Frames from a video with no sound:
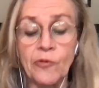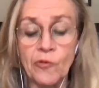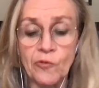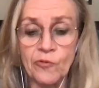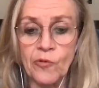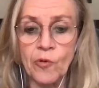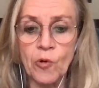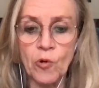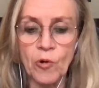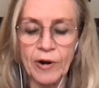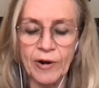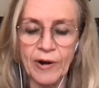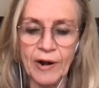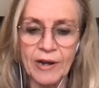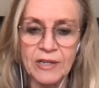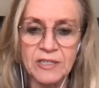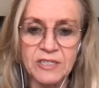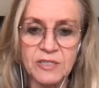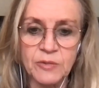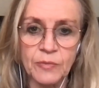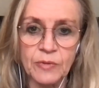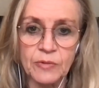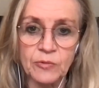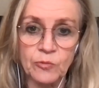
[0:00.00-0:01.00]
for
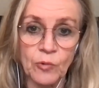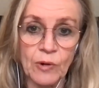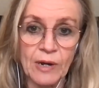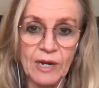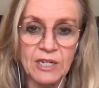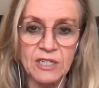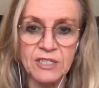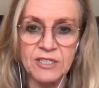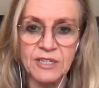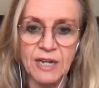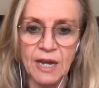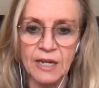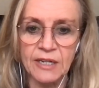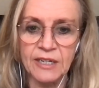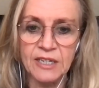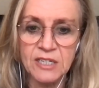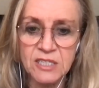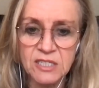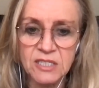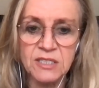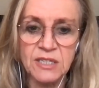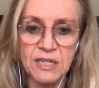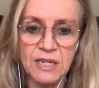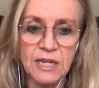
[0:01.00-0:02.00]
ransomware attack?
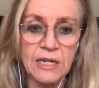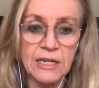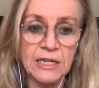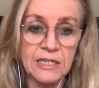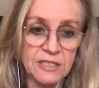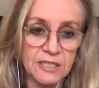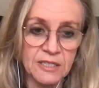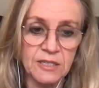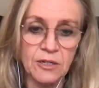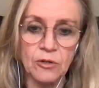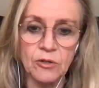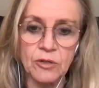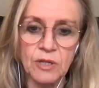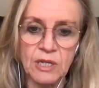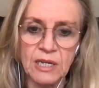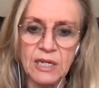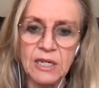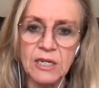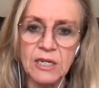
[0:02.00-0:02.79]
Is it on the